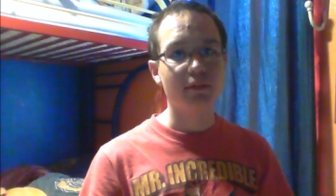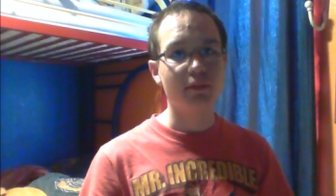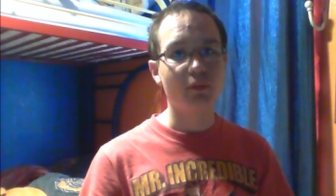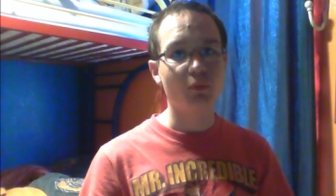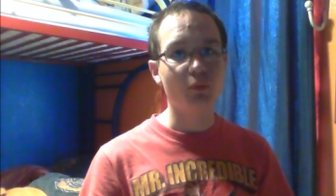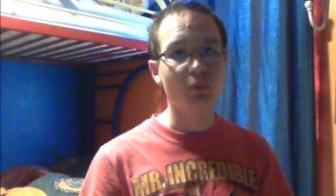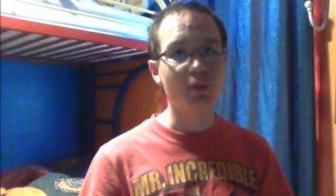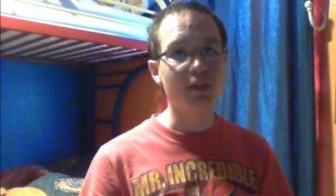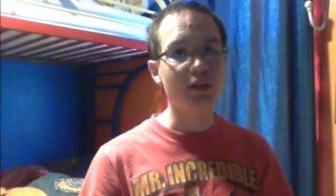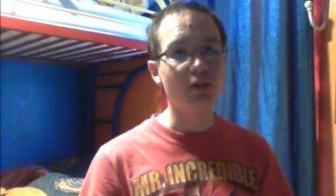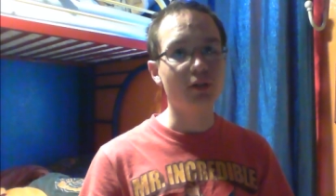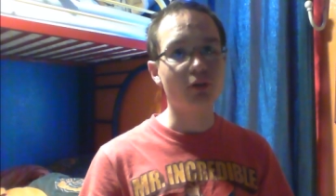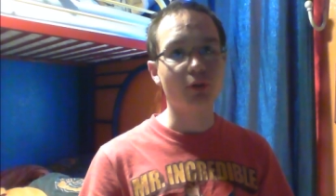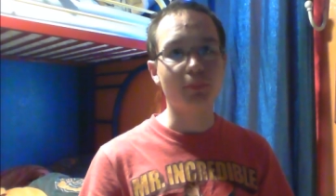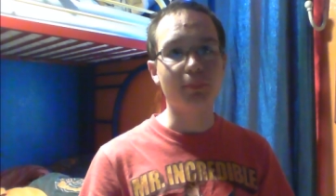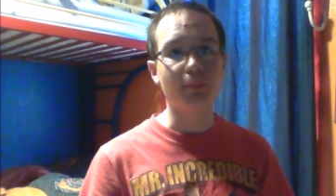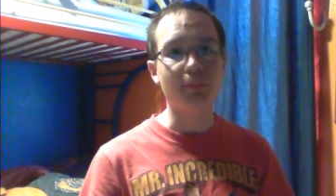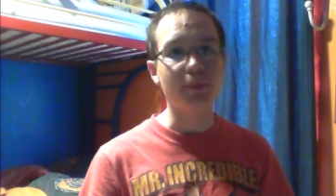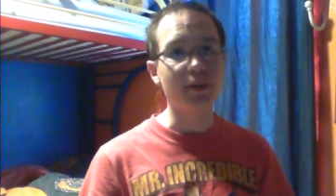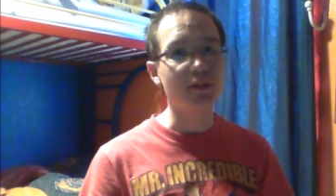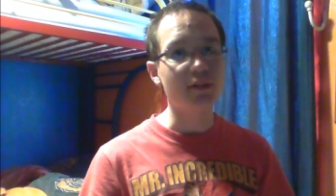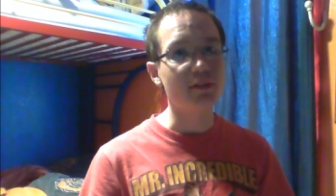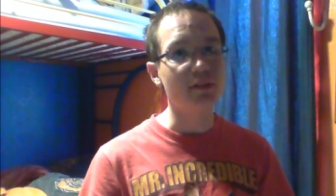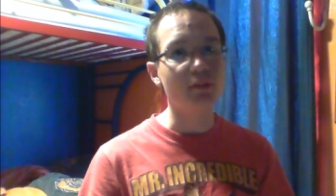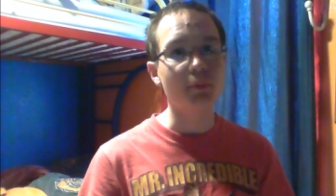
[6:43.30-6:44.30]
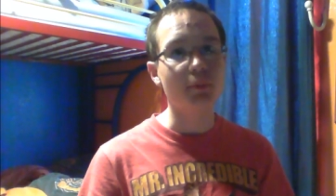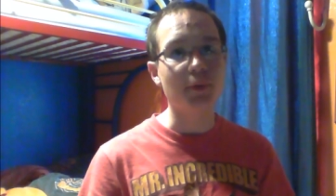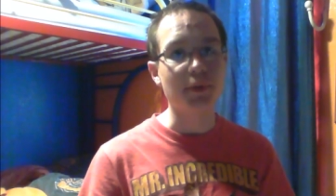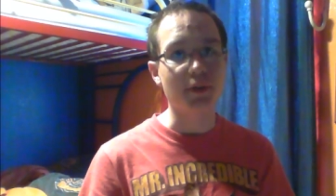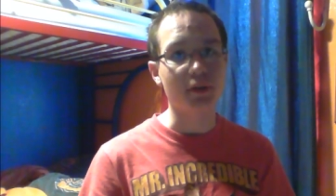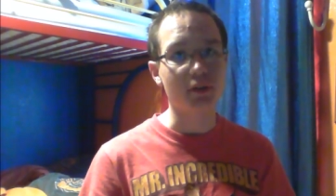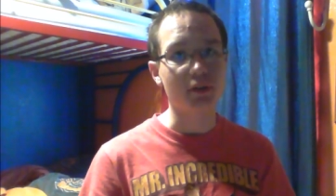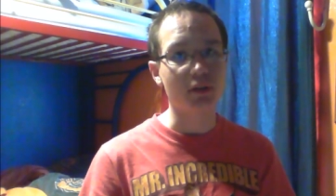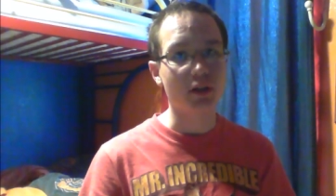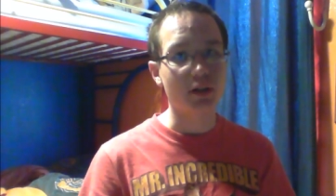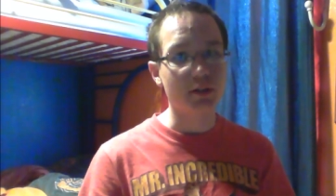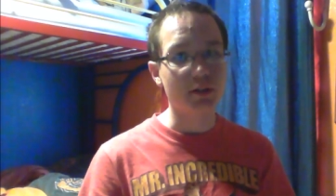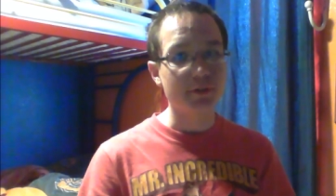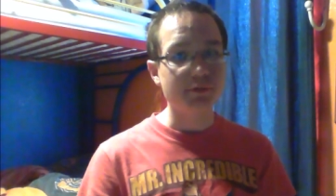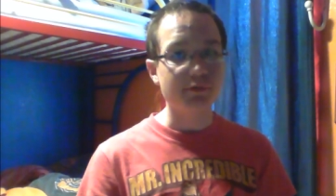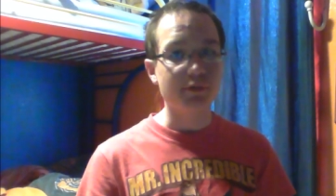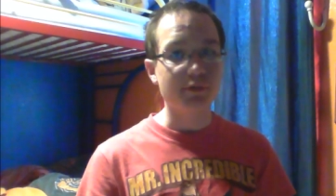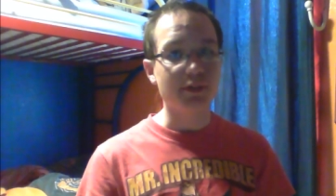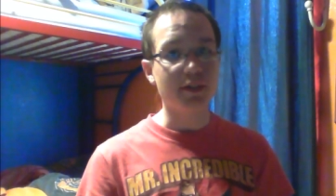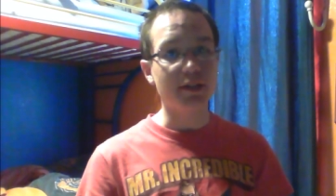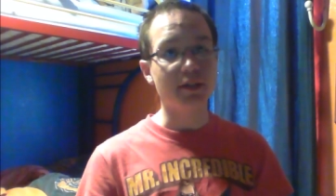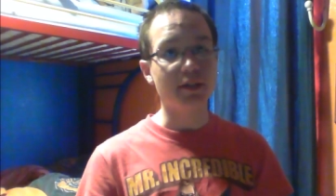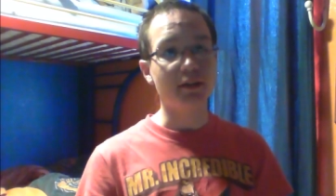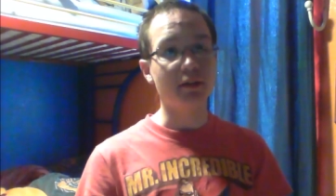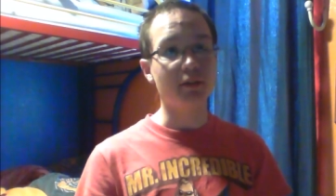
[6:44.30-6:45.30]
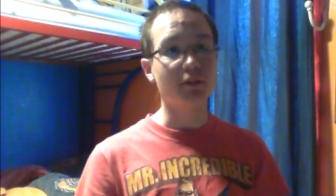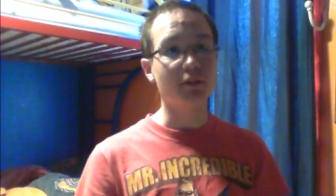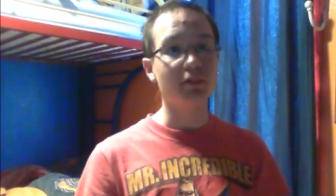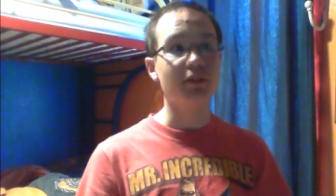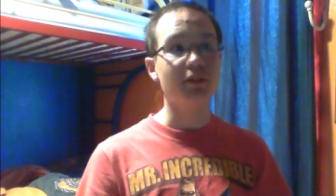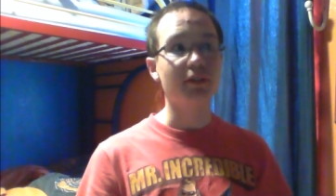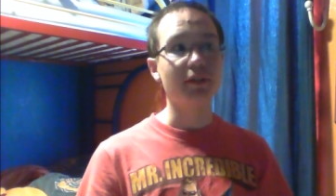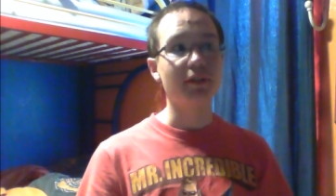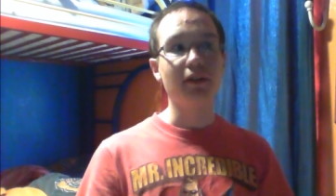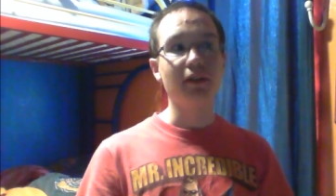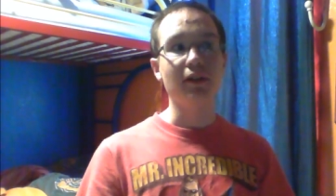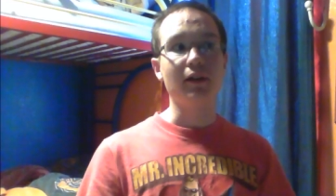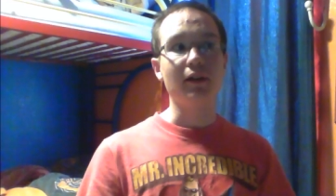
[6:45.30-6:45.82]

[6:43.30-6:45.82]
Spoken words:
we are busy with a lot of things.